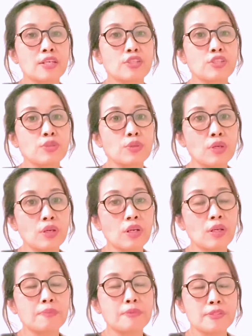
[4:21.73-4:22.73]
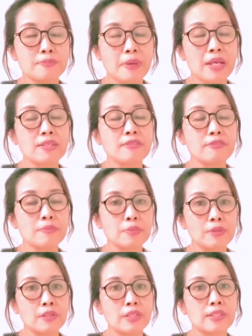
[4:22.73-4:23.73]
your prospective
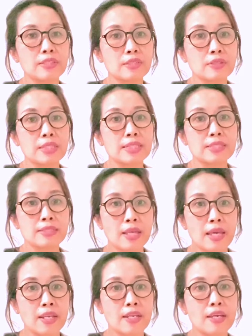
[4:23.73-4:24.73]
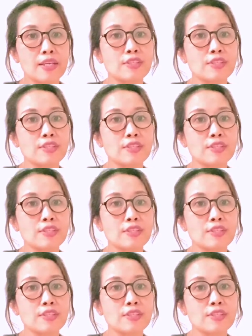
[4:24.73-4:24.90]
employer is going to send